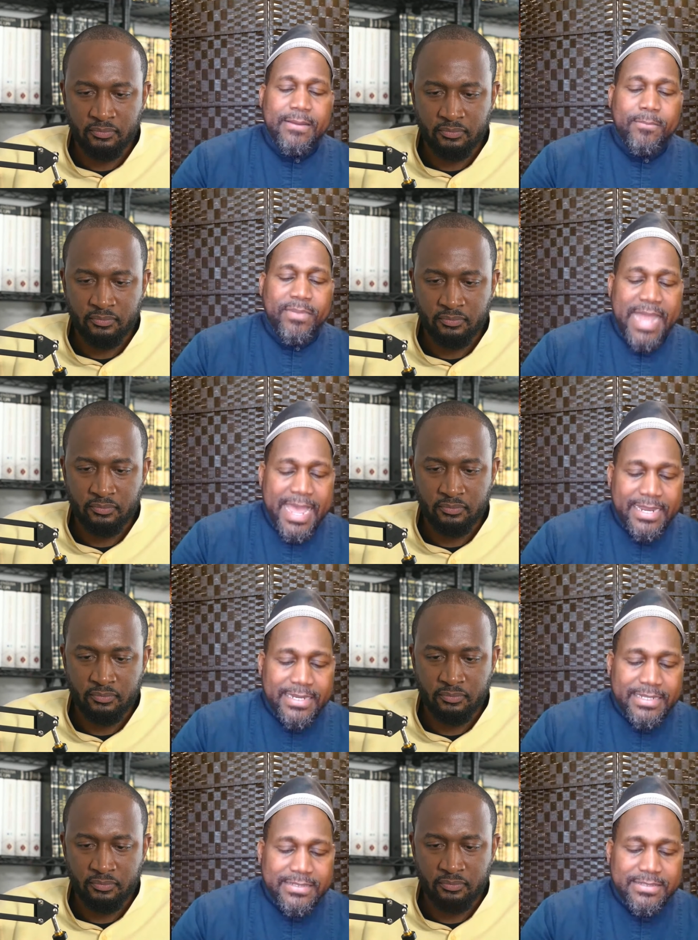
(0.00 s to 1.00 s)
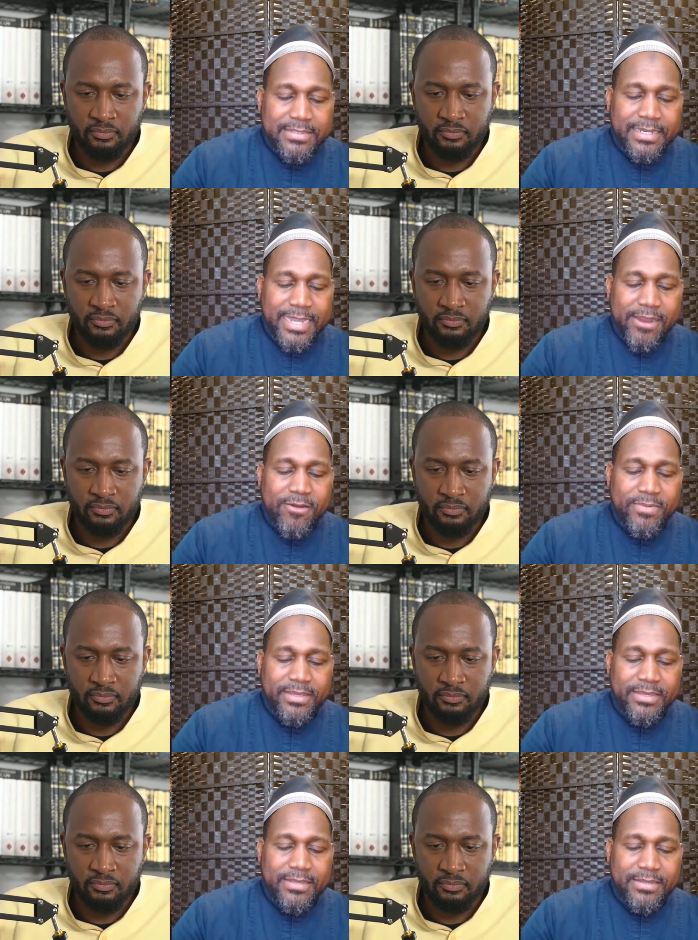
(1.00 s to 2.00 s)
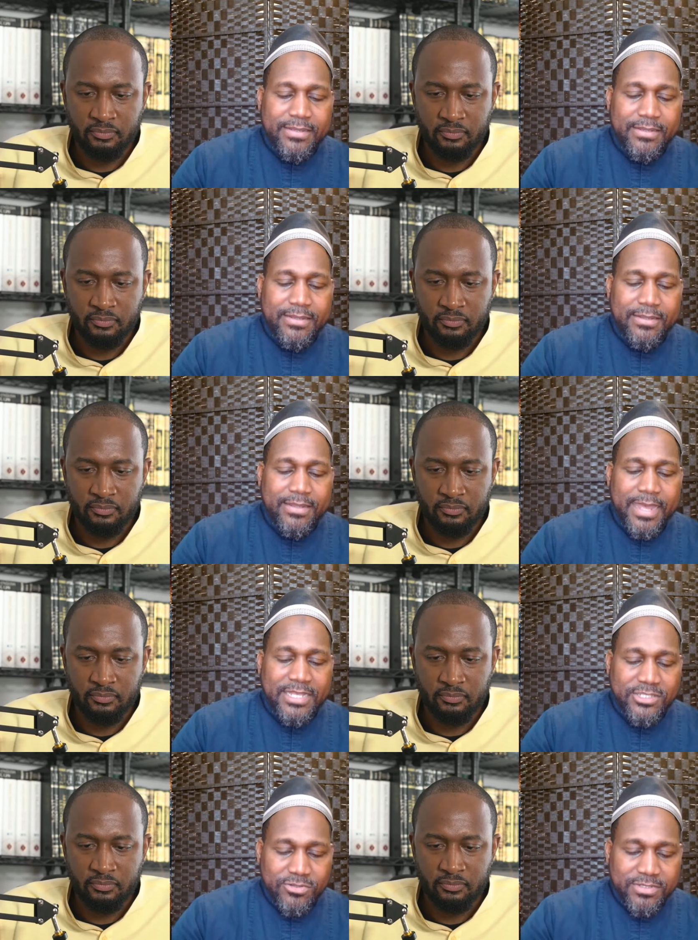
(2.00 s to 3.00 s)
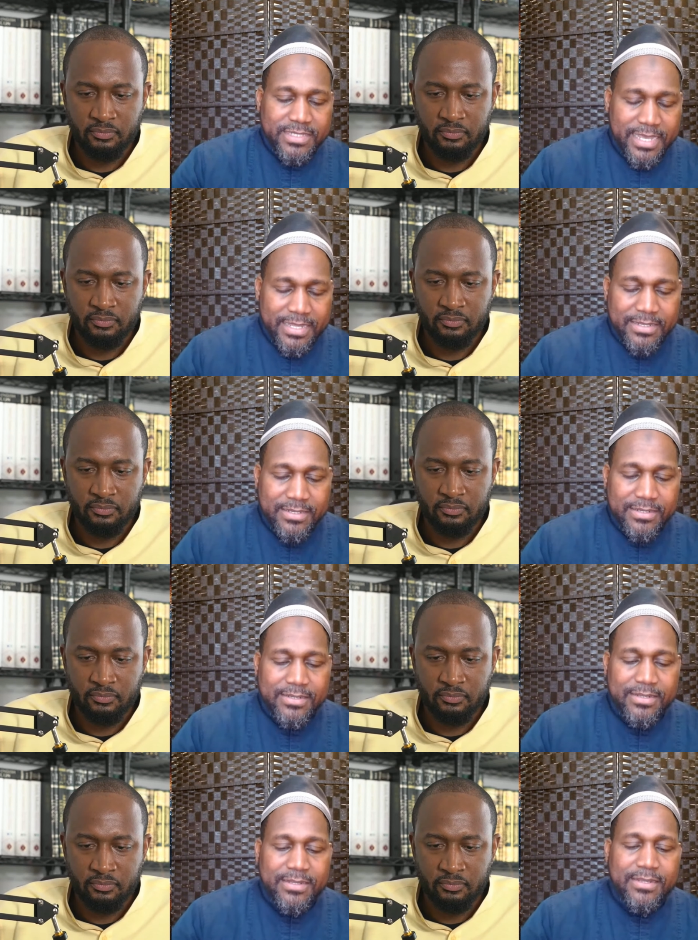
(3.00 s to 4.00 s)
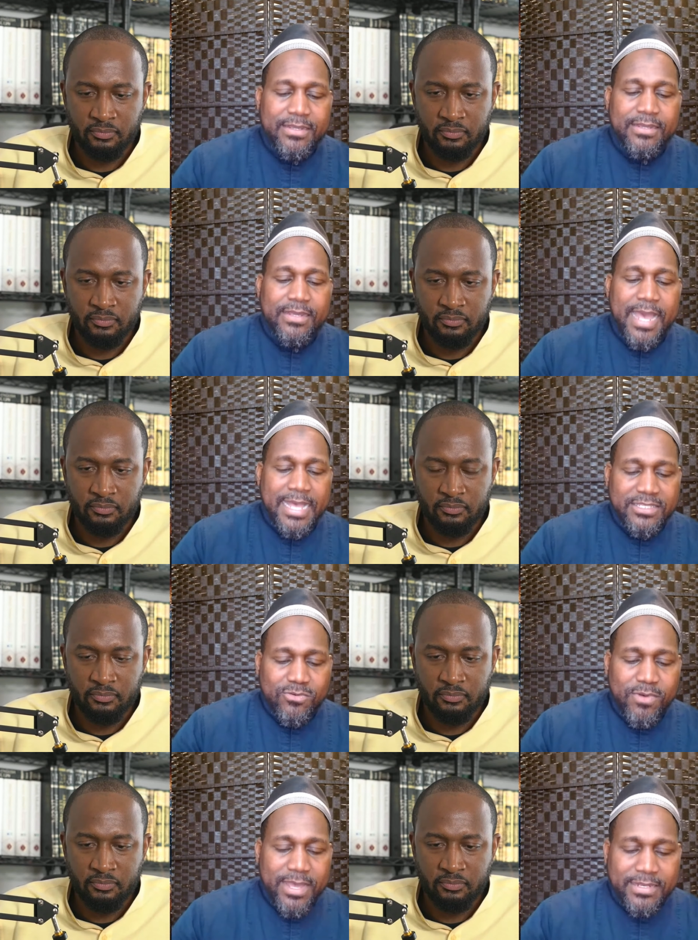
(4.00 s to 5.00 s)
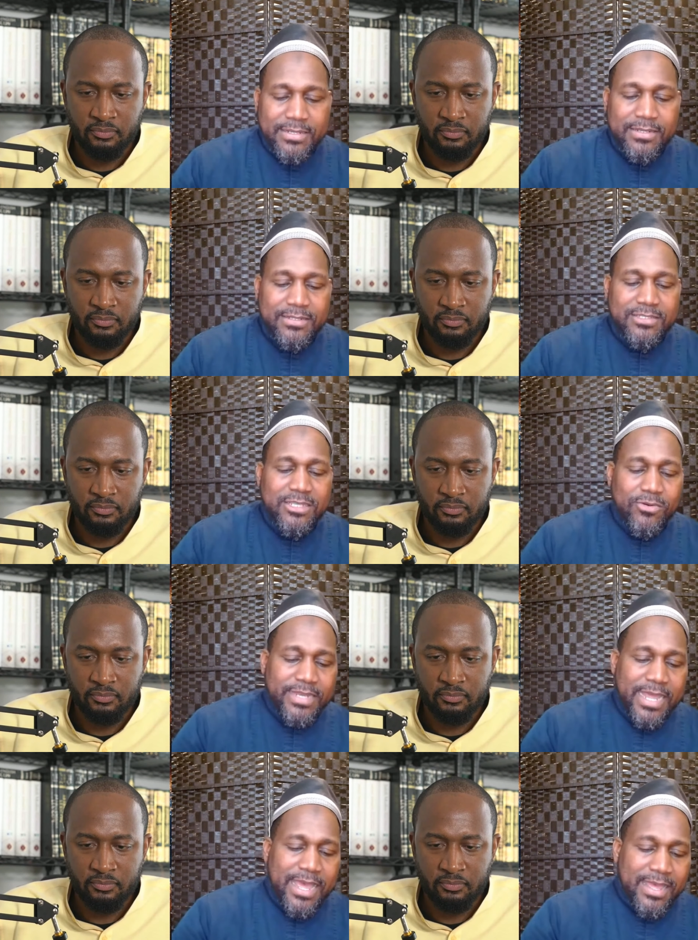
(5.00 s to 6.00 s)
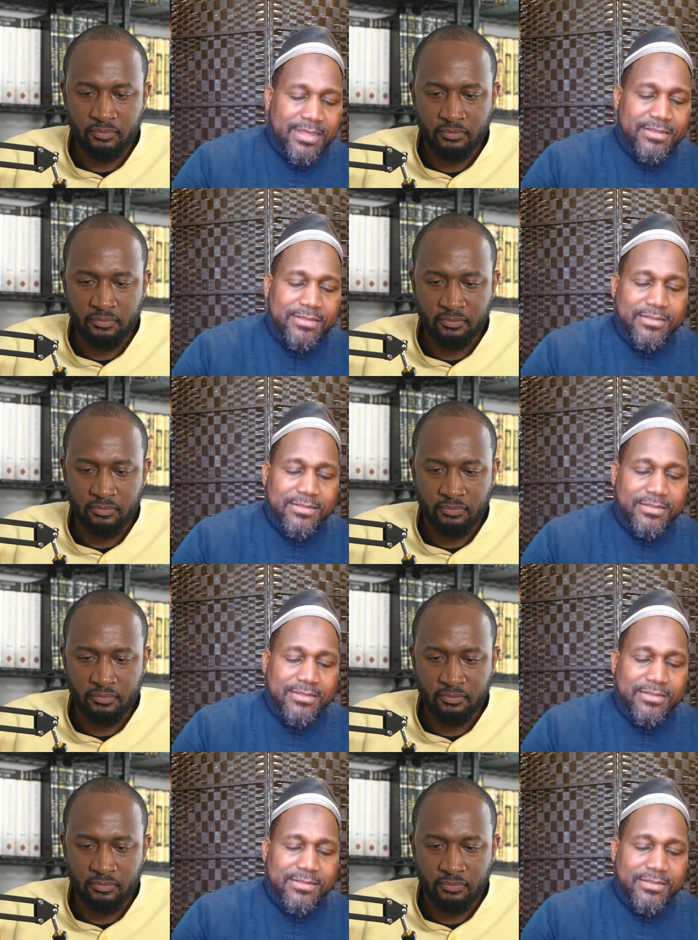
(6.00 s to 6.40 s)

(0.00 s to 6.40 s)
Speaker 1: Blackness in Arabic, as you said, aswad, soda,